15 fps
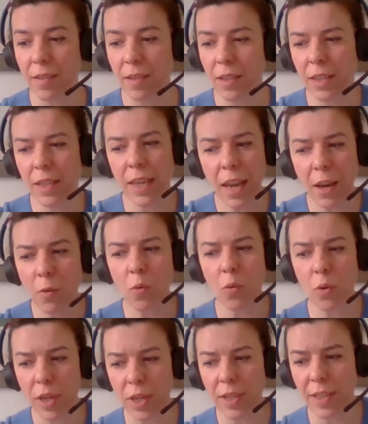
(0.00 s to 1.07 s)
like, can
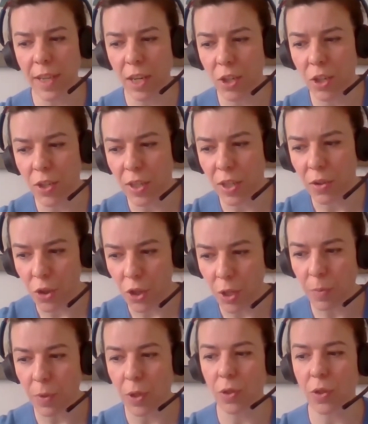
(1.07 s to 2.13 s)
organizations
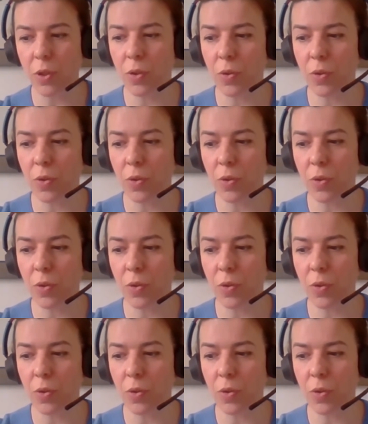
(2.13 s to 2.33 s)
contribute